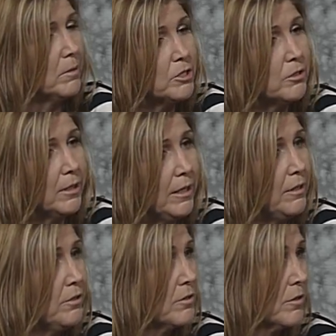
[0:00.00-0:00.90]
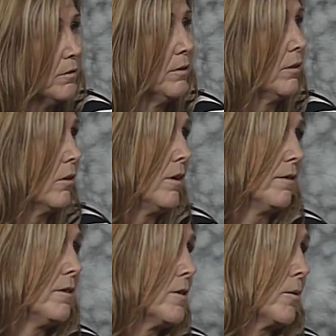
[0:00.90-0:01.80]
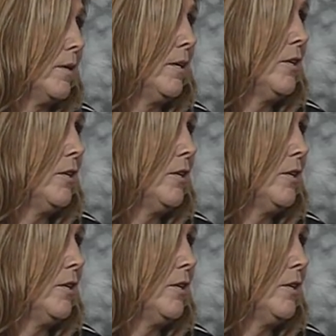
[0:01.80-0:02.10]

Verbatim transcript: you raise your hand, you're serving the cloth of this great